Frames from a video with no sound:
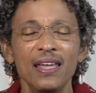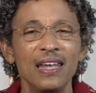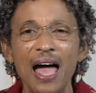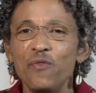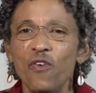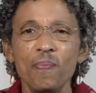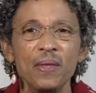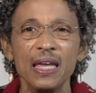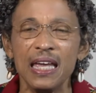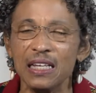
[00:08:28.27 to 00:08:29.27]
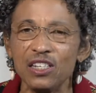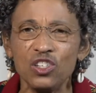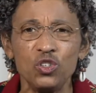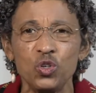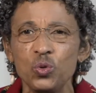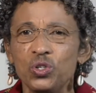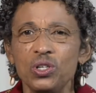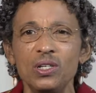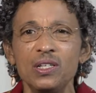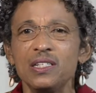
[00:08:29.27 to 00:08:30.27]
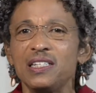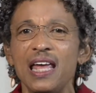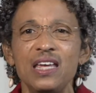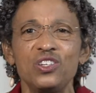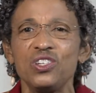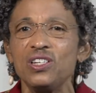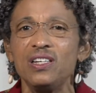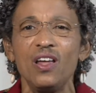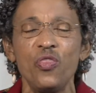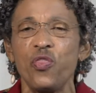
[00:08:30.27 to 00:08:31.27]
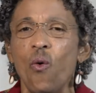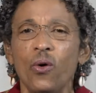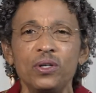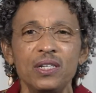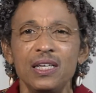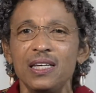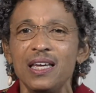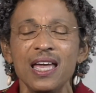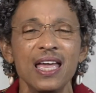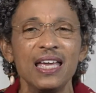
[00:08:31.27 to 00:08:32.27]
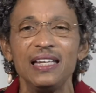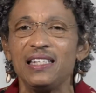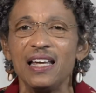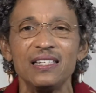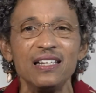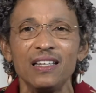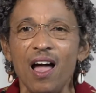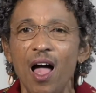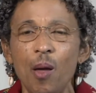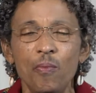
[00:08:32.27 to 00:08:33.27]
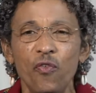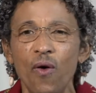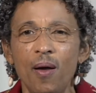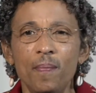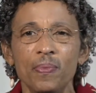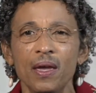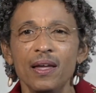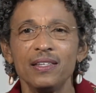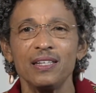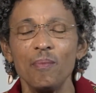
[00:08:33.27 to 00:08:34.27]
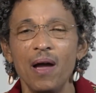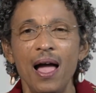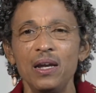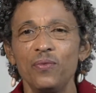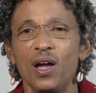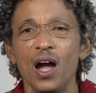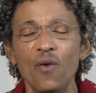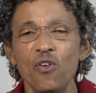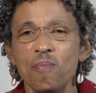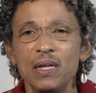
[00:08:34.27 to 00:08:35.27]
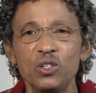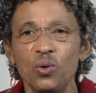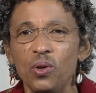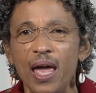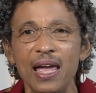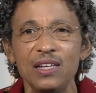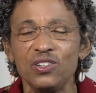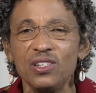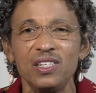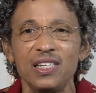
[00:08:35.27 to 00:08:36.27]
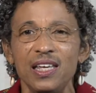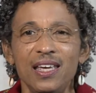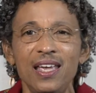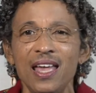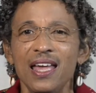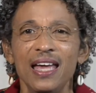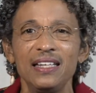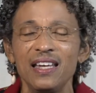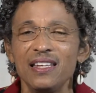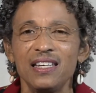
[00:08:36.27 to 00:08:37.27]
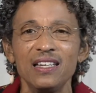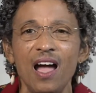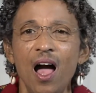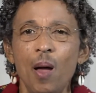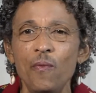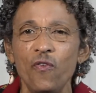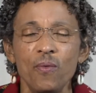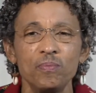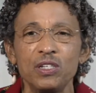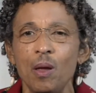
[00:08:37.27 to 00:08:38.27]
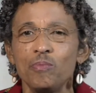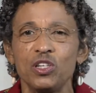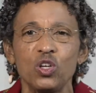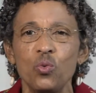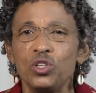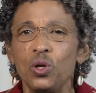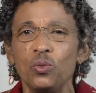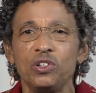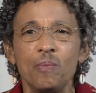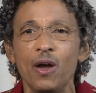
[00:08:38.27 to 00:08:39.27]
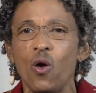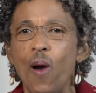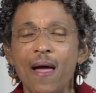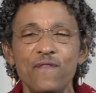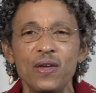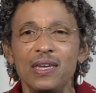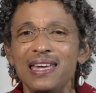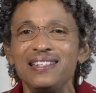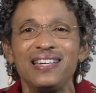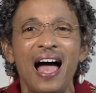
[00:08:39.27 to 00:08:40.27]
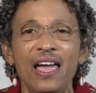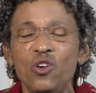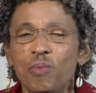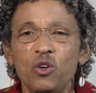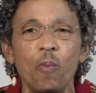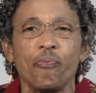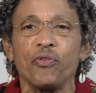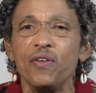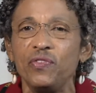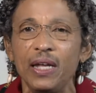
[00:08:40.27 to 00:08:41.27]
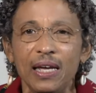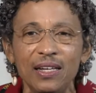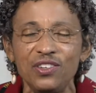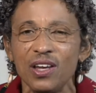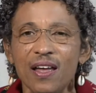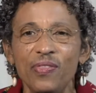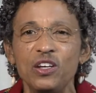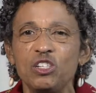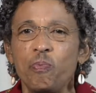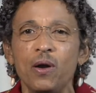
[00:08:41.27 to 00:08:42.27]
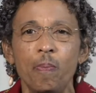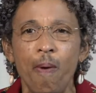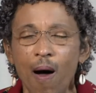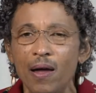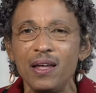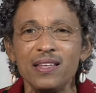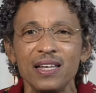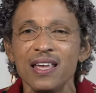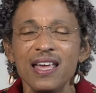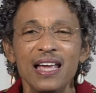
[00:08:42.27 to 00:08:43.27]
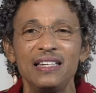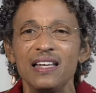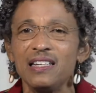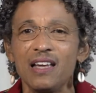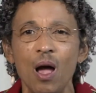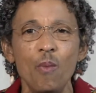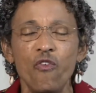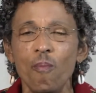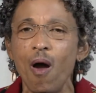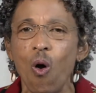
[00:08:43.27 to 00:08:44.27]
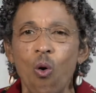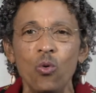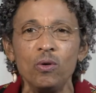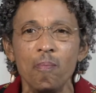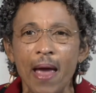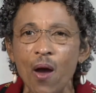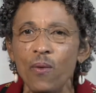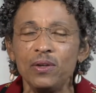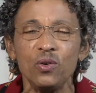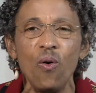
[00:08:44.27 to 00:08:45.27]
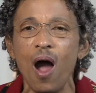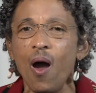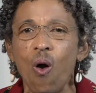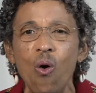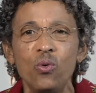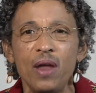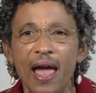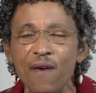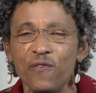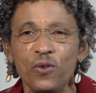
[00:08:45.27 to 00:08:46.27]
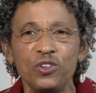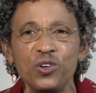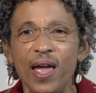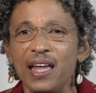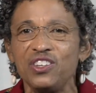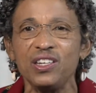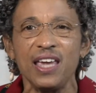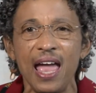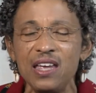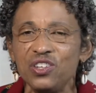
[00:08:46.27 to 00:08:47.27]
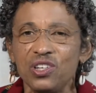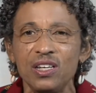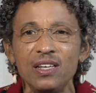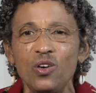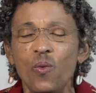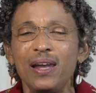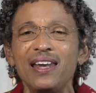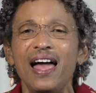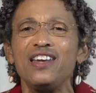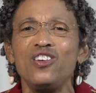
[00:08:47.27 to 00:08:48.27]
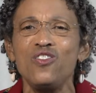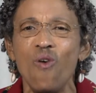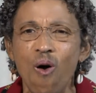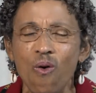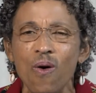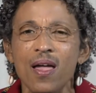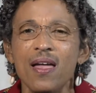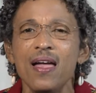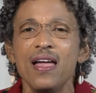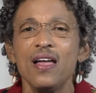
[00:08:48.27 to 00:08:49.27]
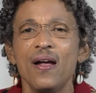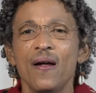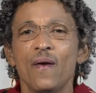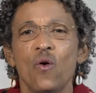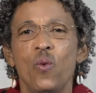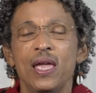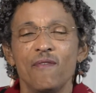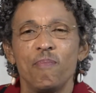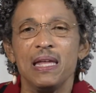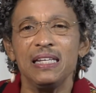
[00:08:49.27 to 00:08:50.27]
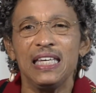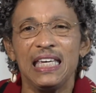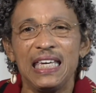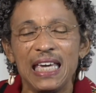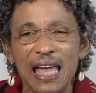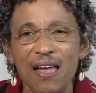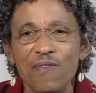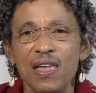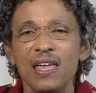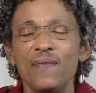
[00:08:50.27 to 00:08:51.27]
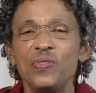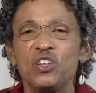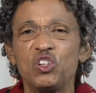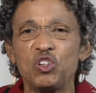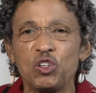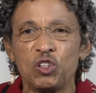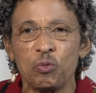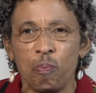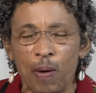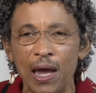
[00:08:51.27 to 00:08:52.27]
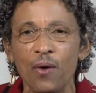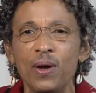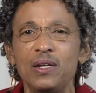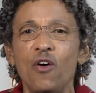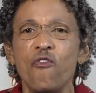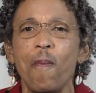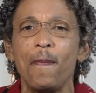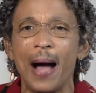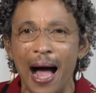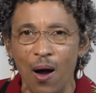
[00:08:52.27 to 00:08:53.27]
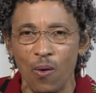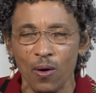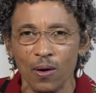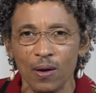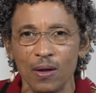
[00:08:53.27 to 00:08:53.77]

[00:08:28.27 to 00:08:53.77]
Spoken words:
not from institutionalization, authority. It doesn't come from some kind of governmental agency. It doesn't come from some socio-demographic entitlement or privilege that is put upon us. It doesn't come from our own merit or our own efforts or education or whatnot. No, we have been given the spirit of power,